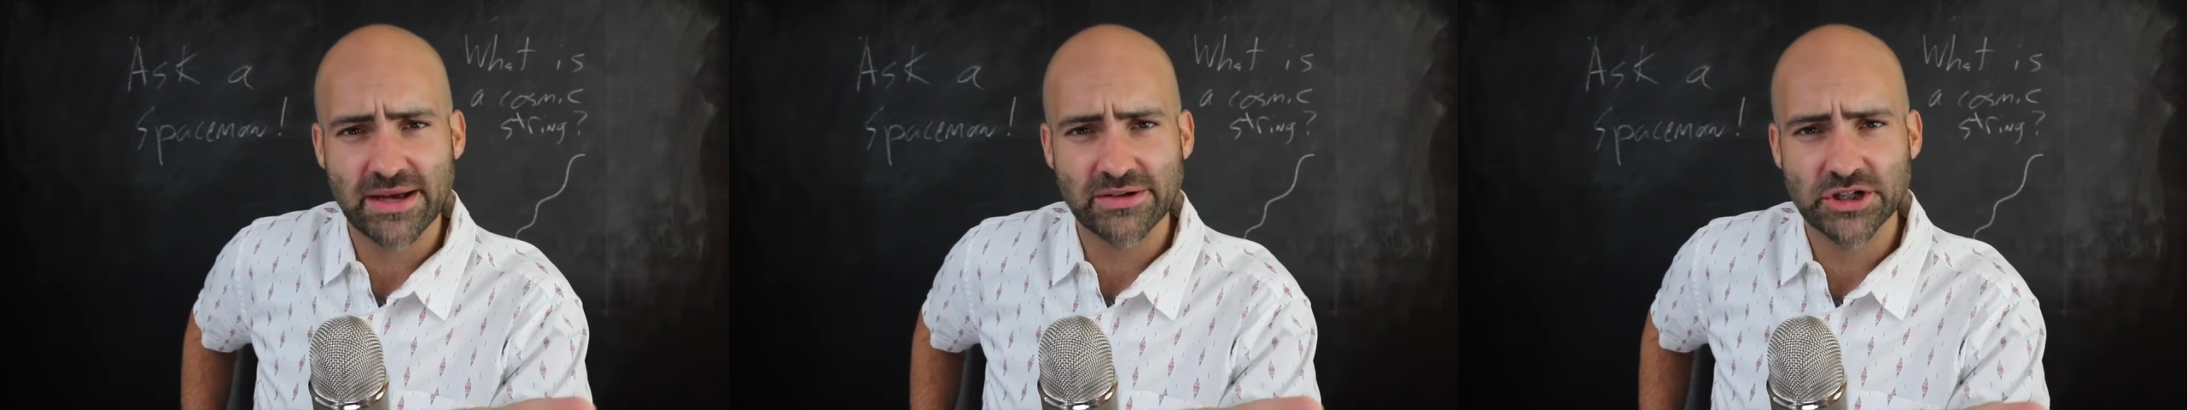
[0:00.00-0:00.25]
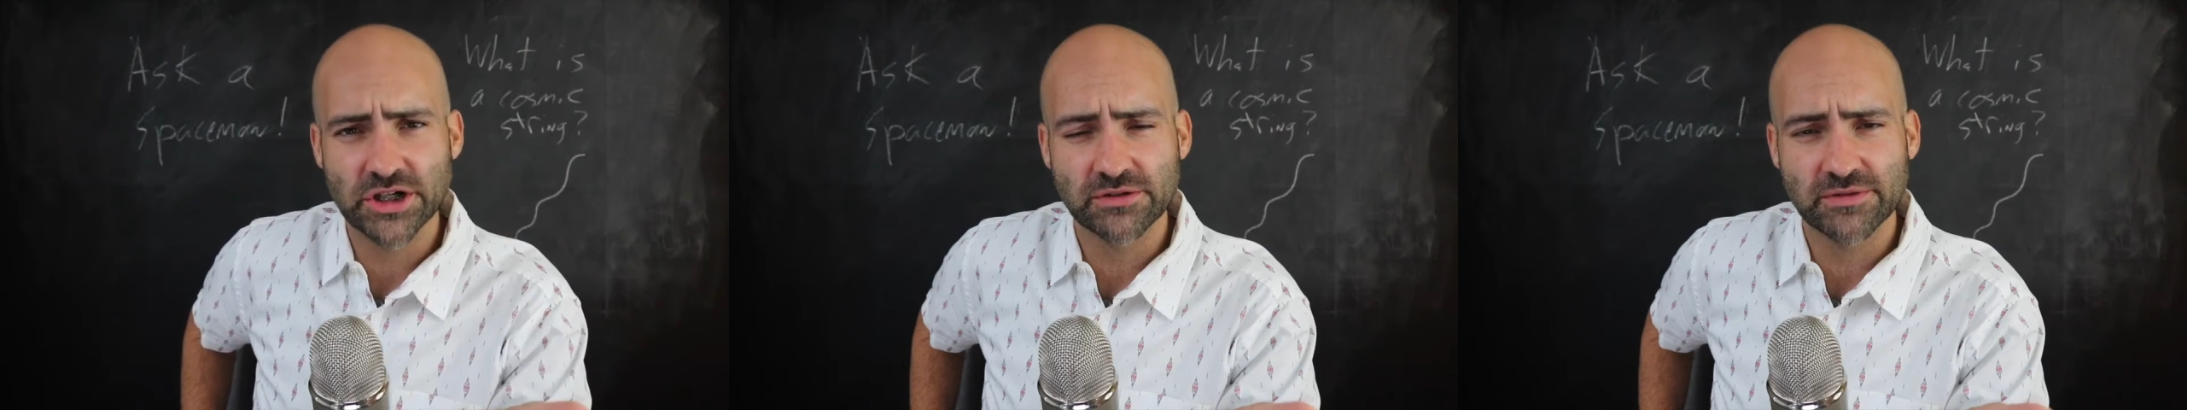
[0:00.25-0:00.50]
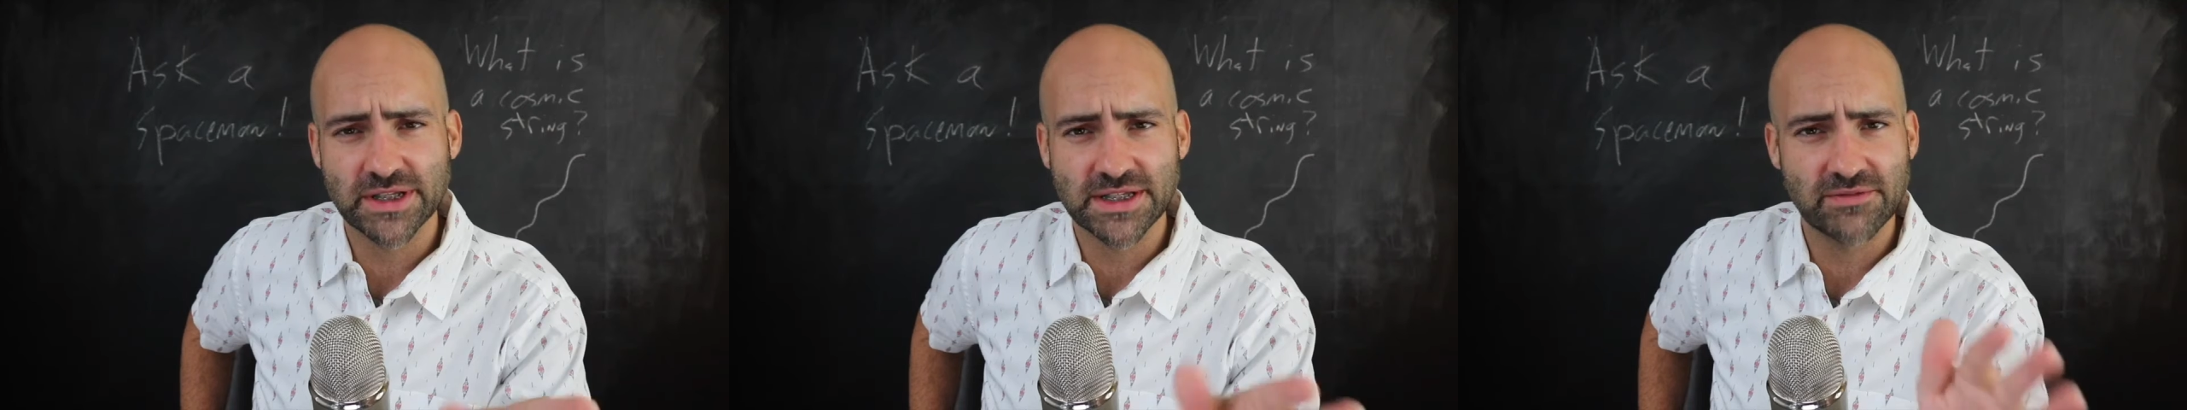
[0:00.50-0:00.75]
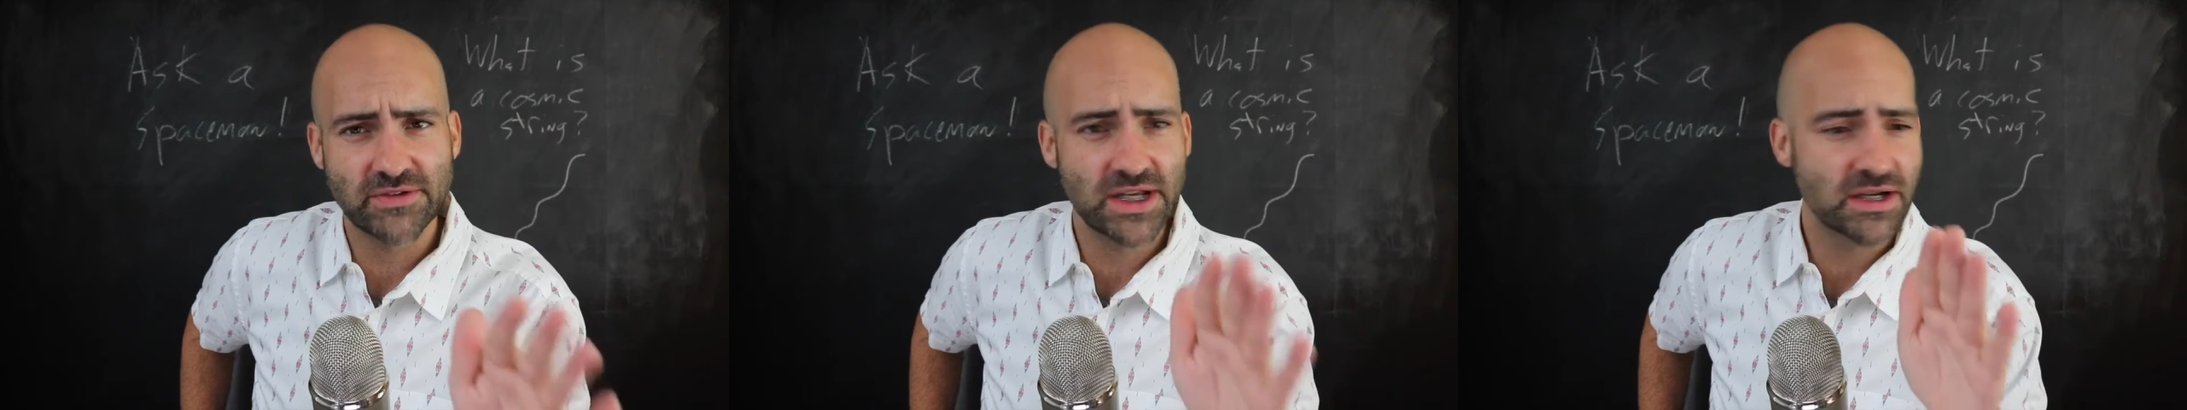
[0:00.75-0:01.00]
out in general
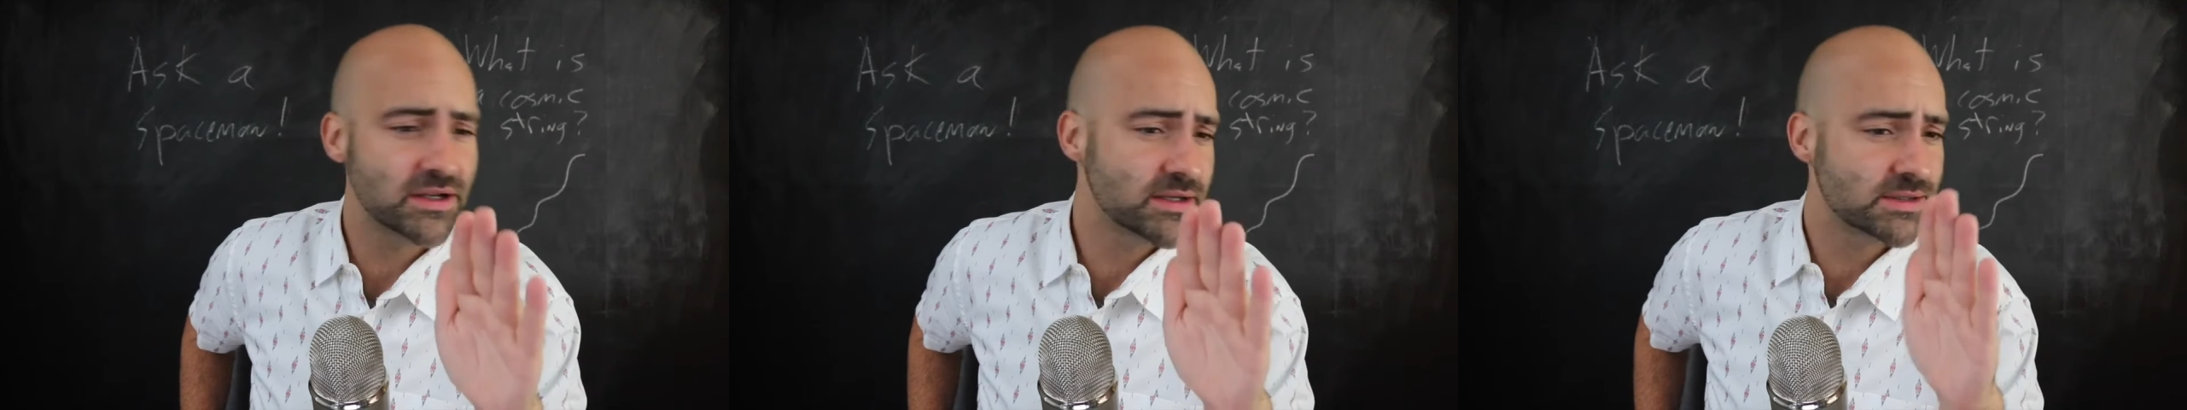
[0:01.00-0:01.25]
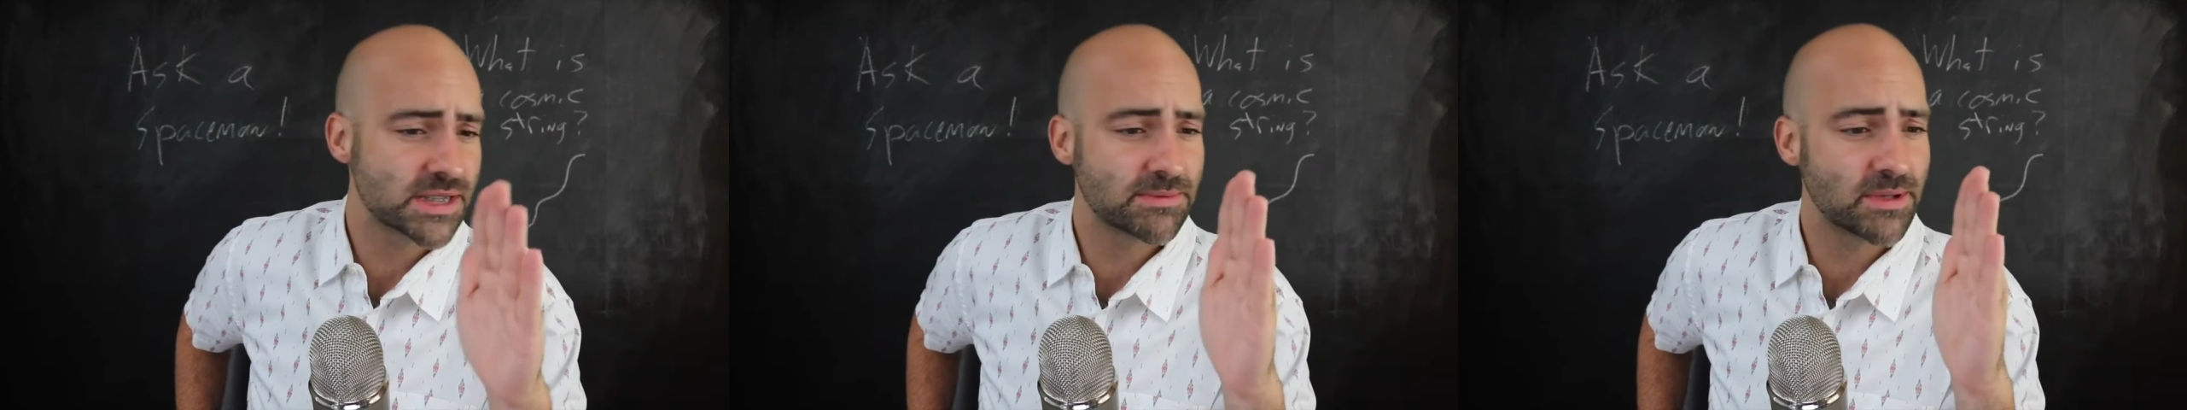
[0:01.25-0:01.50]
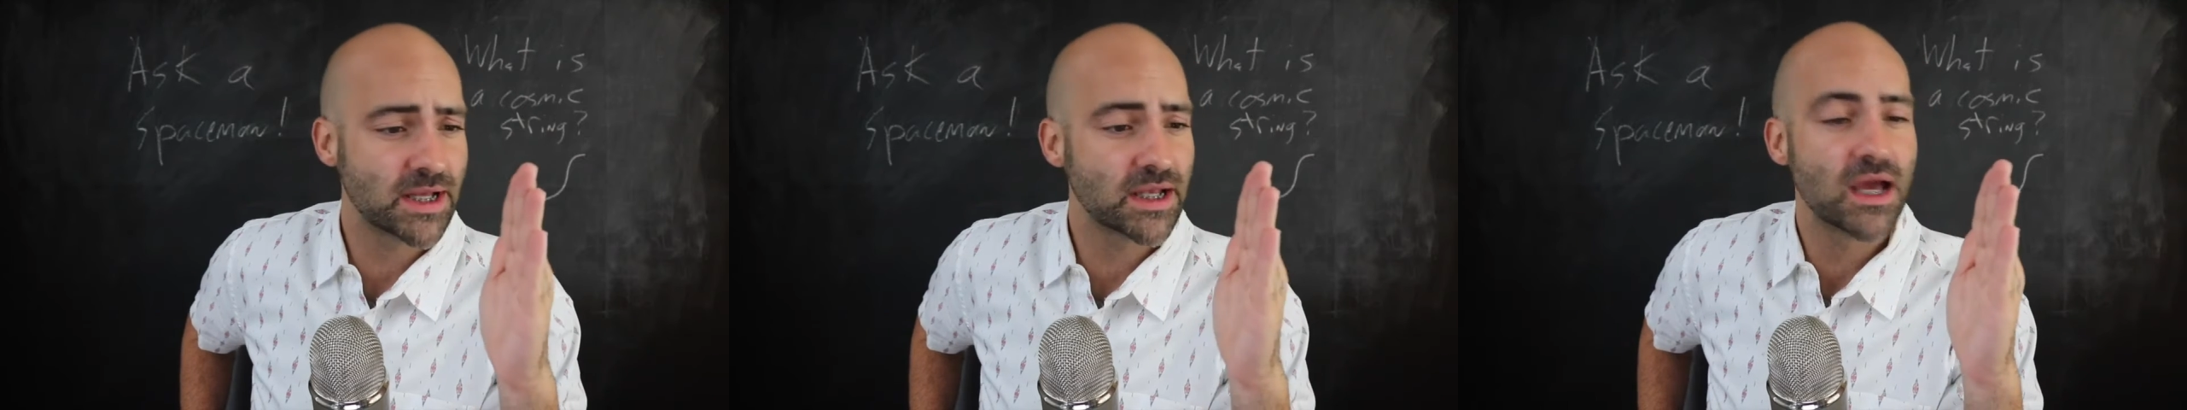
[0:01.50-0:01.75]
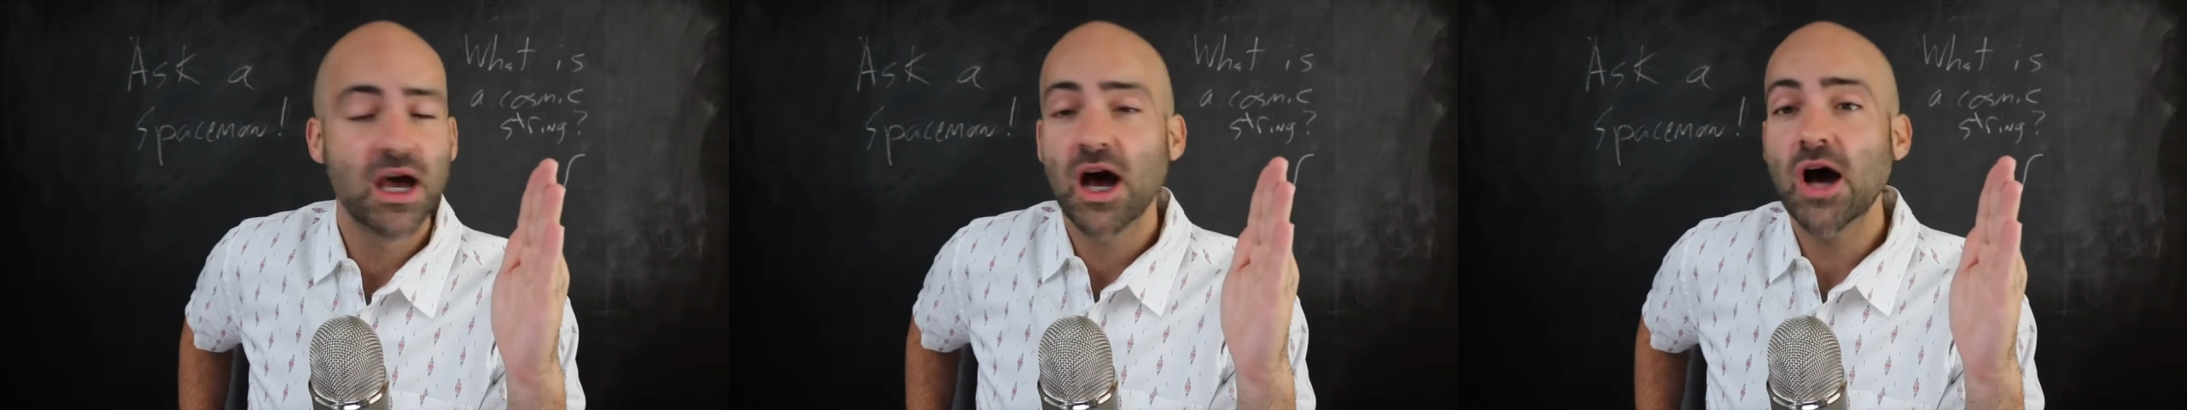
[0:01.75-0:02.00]
relativity here, you can just be like,